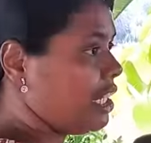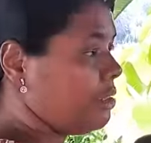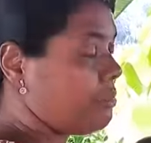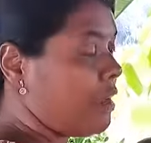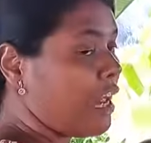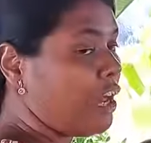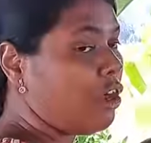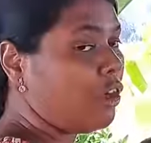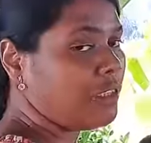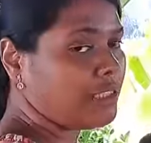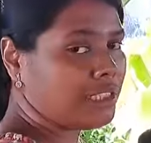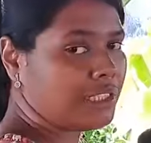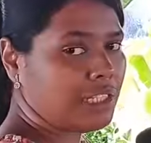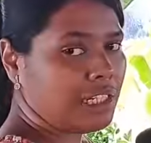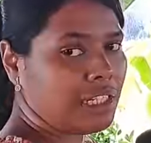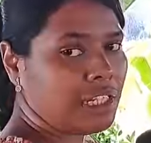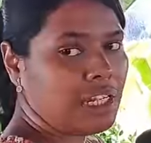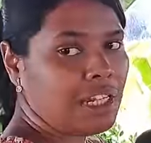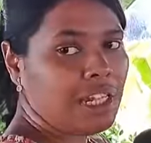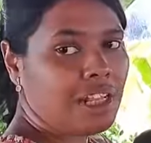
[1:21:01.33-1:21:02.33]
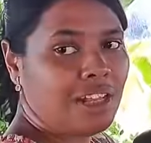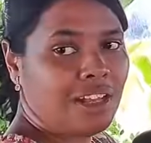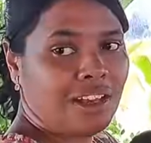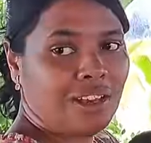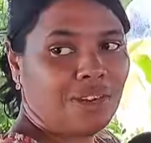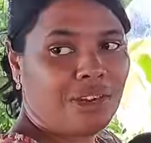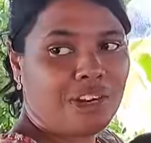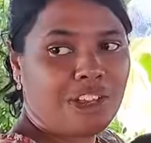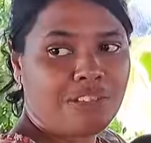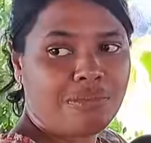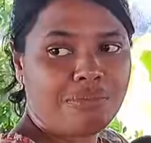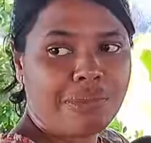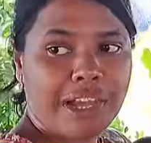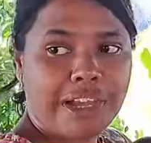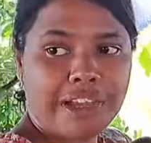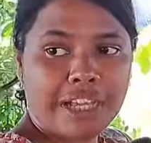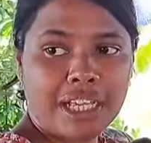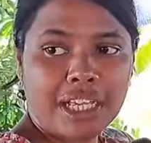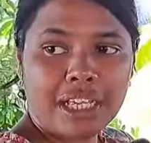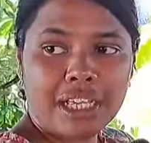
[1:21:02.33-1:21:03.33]
in my hostel. One of
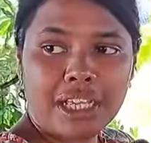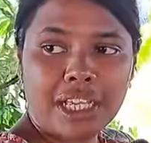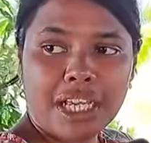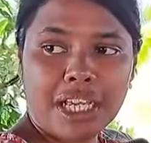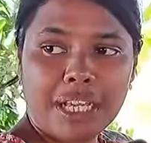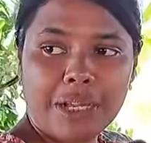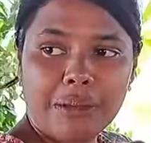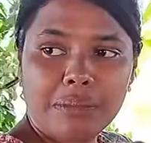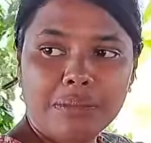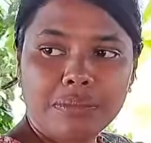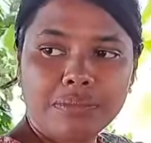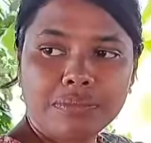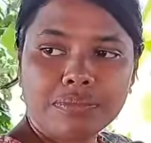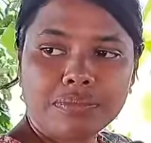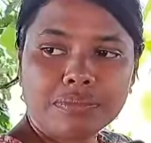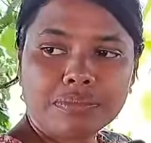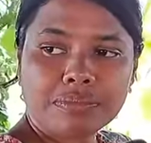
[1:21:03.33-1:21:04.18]
my um,